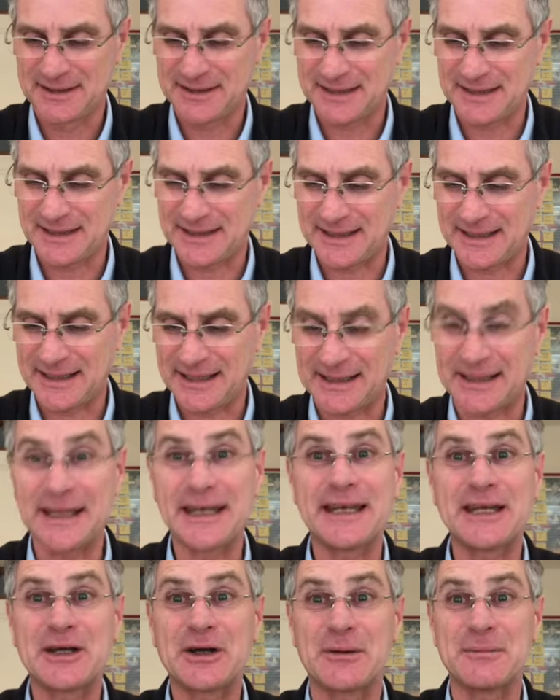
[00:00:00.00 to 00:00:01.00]
Add
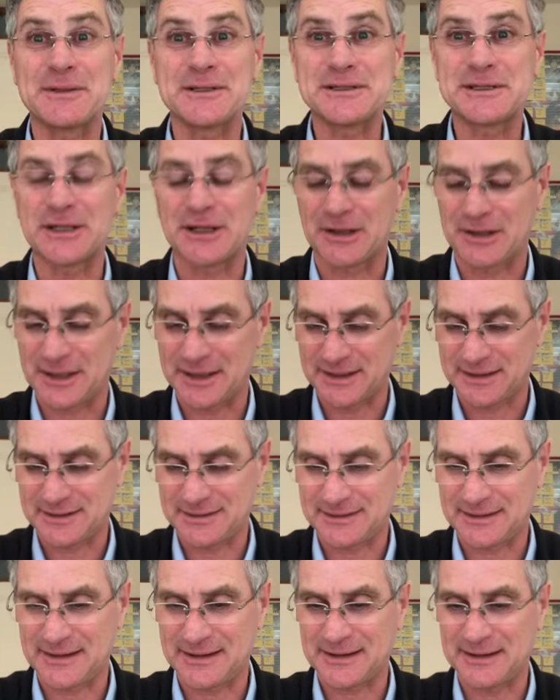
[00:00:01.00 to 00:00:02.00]
any comments you like.
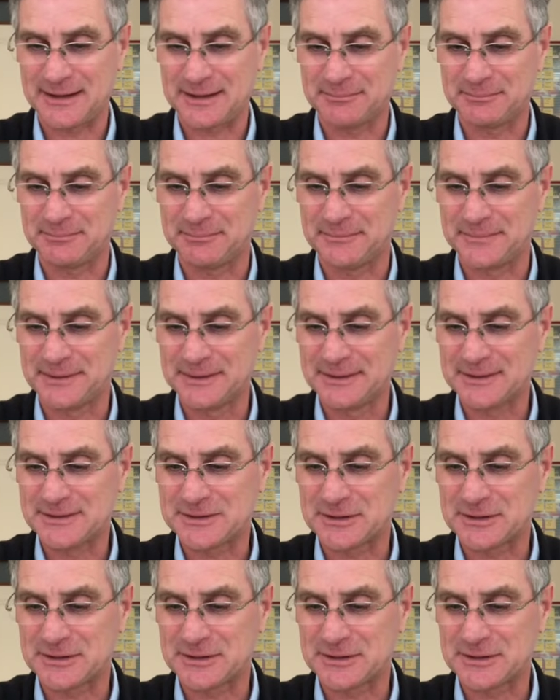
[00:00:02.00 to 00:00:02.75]
It's